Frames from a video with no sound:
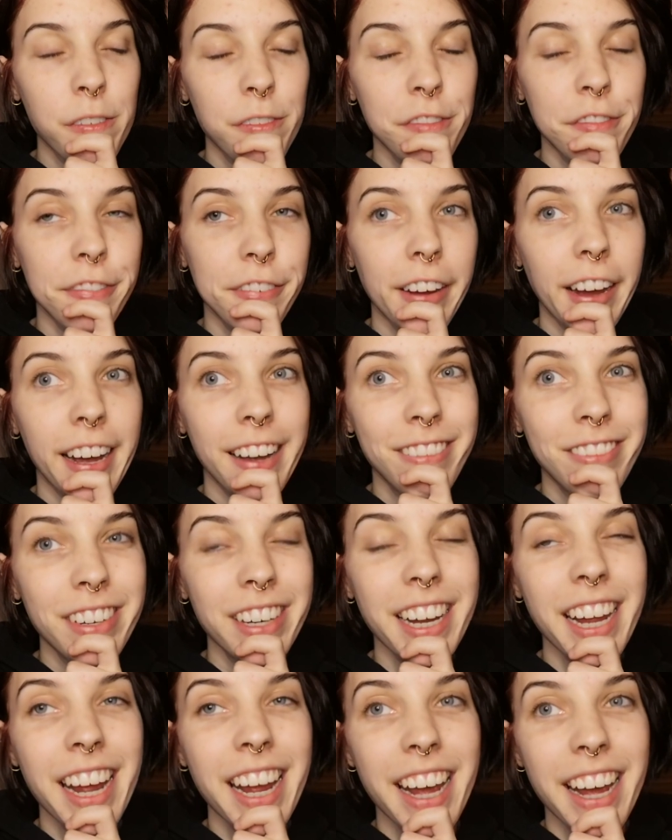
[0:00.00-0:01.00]

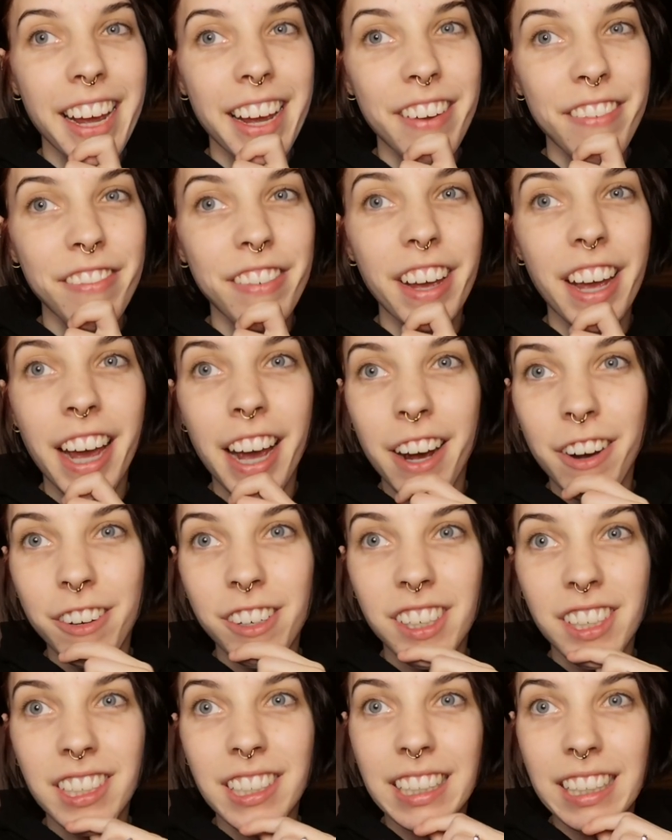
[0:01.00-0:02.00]
5.5
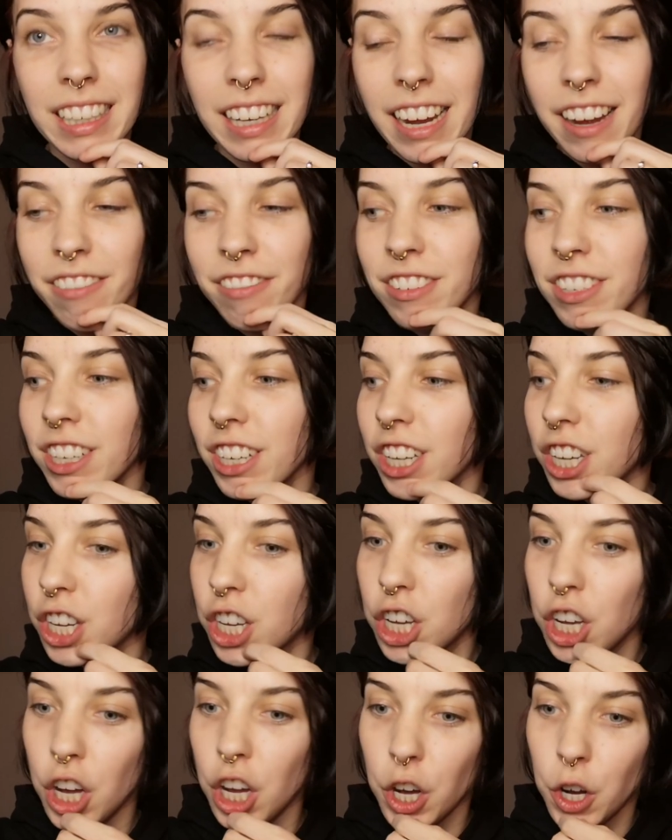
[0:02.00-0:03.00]
hours left to
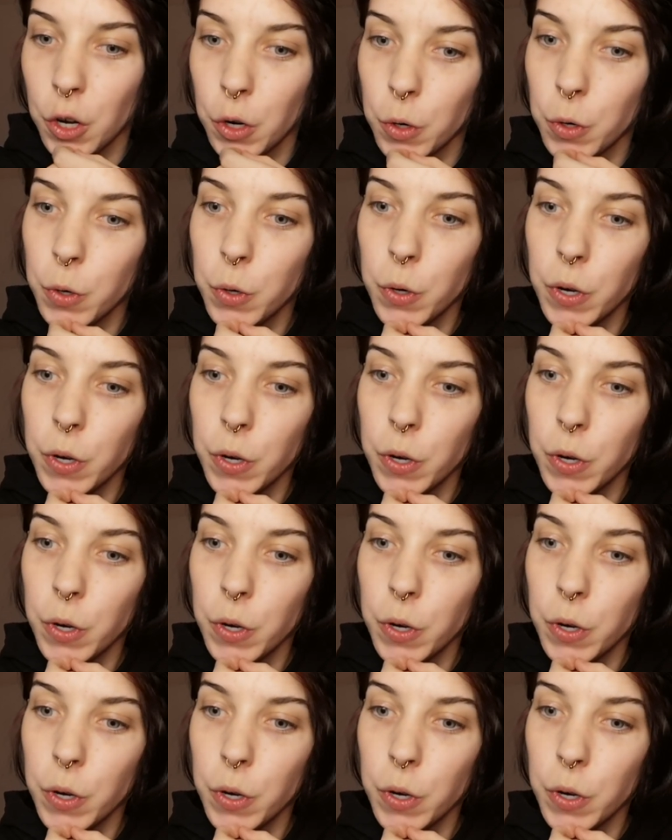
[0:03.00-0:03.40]
go.